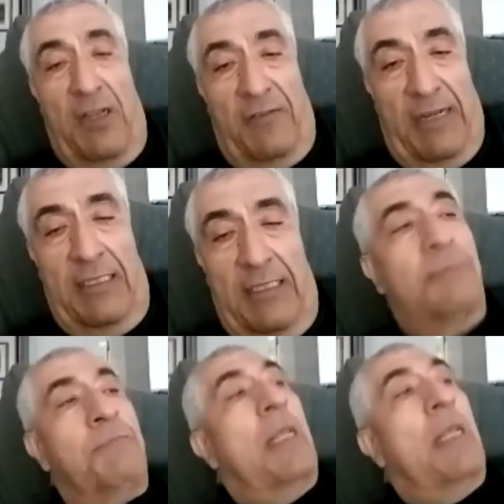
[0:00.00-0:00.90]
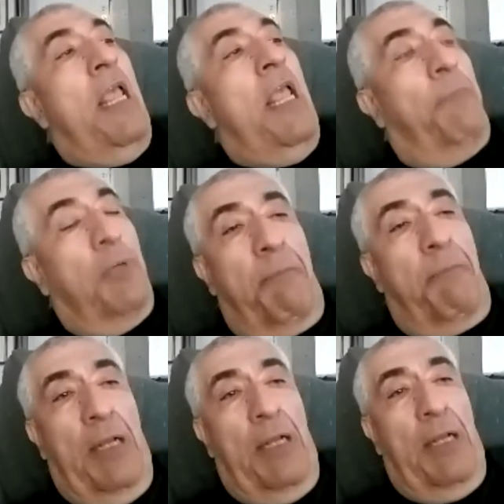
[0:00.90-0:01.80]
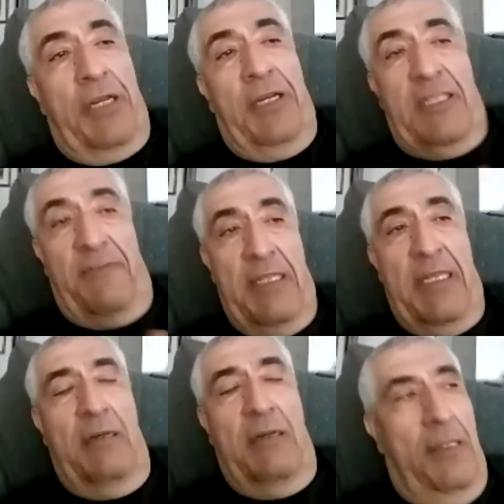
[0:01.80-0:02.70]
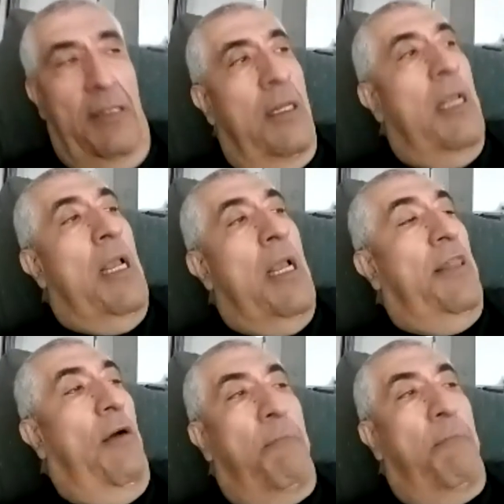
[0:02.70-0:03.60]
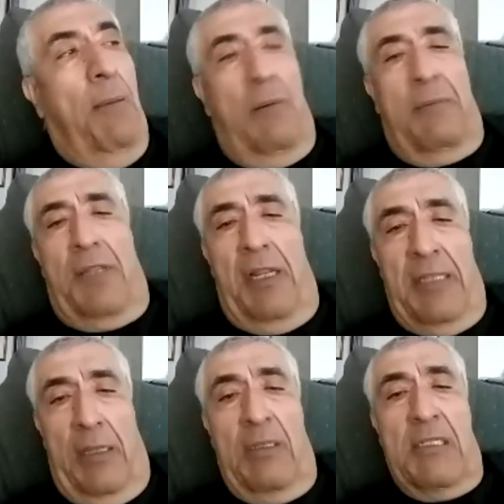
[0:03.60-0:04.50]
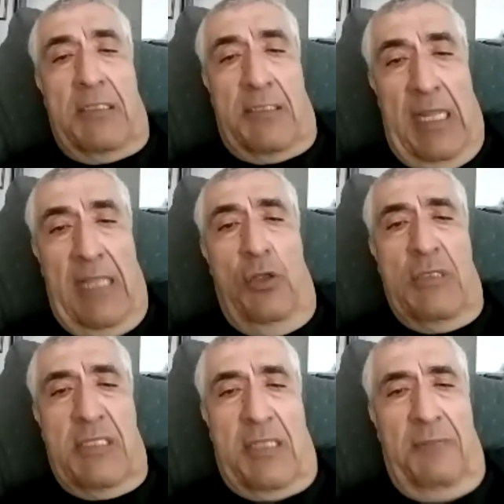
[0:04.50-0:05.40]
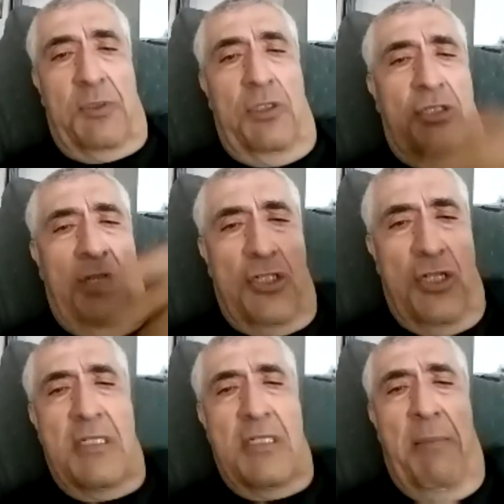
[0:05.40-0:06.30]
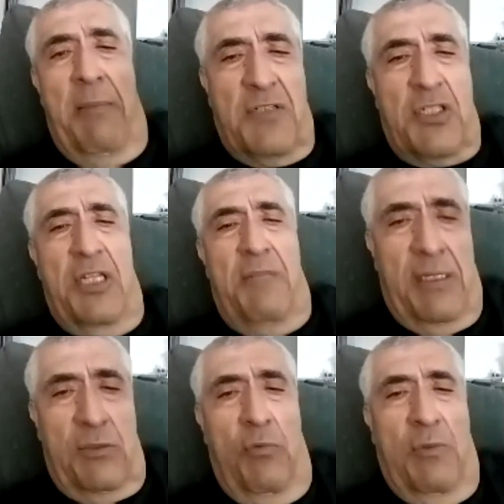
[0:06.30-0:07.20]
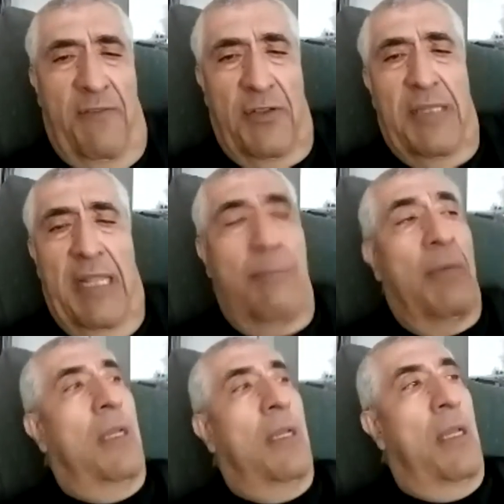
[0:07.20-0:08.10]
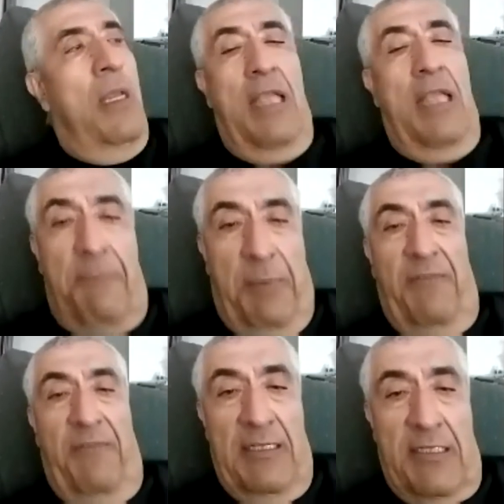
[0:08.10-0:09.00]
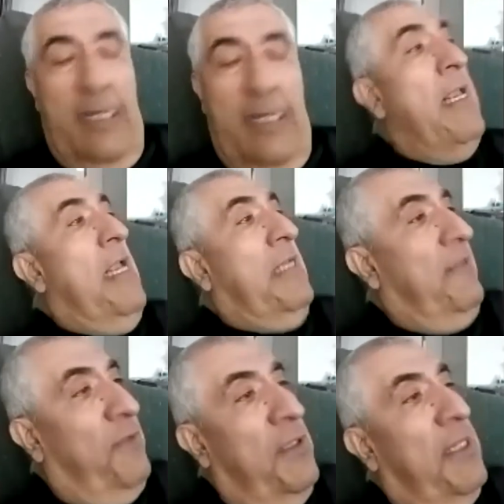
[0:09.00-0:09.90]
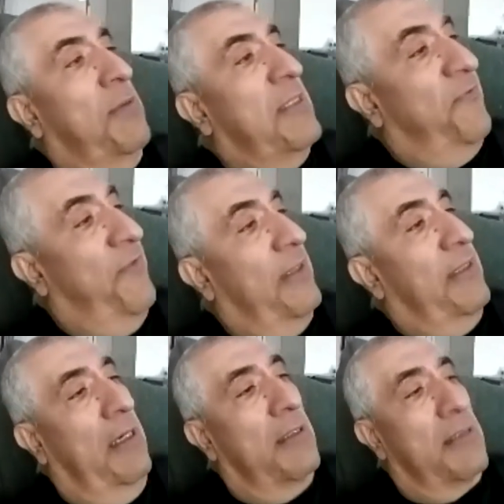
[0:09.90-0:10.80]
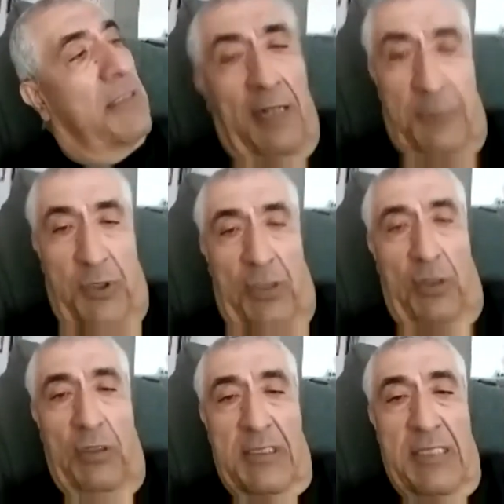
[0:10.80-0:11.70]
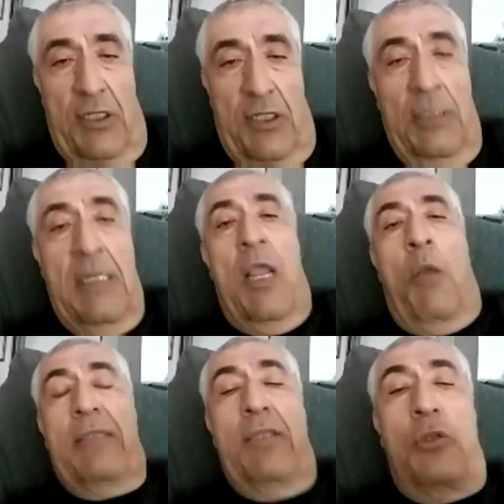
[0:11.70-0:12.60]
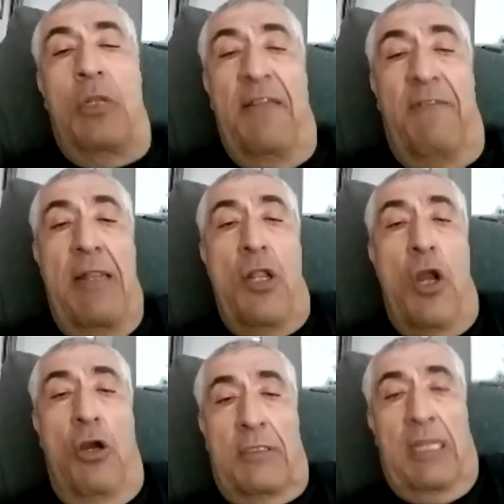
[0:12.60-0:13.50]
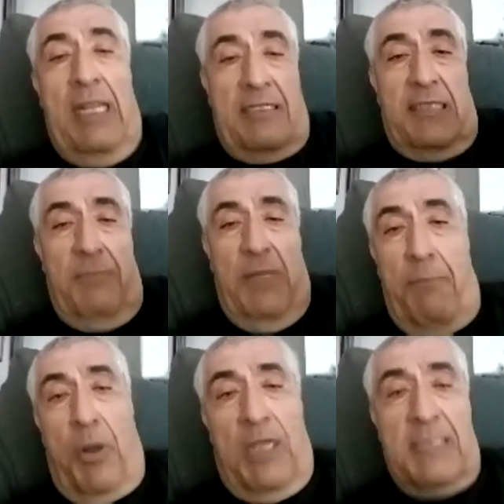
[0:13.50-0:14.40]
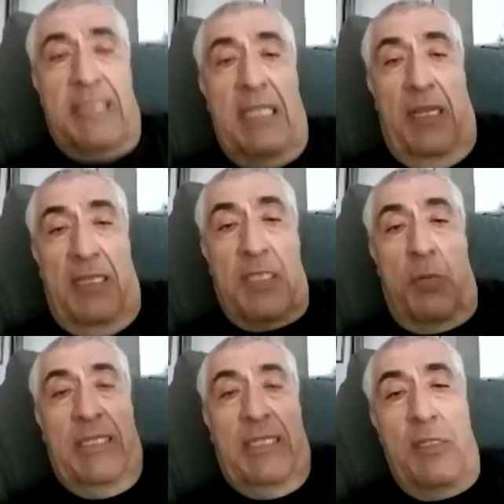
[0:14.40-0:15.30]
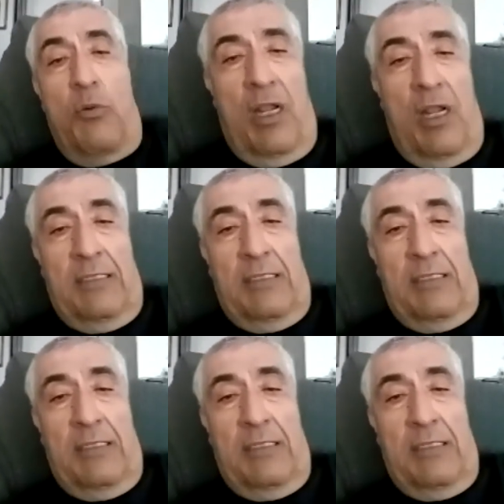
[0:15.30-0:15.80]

yes. of Canada. Yeah, yeah. He put a bunch of Indian and now, people are taking down his statue, his sculpture, and changing his name of his street mm -hmm. back to a different name. It's a part of the history. Except i down this fucking sculpture or statue. Why don't you leave a note, like something bronze, say sure. the history, what he did wrong?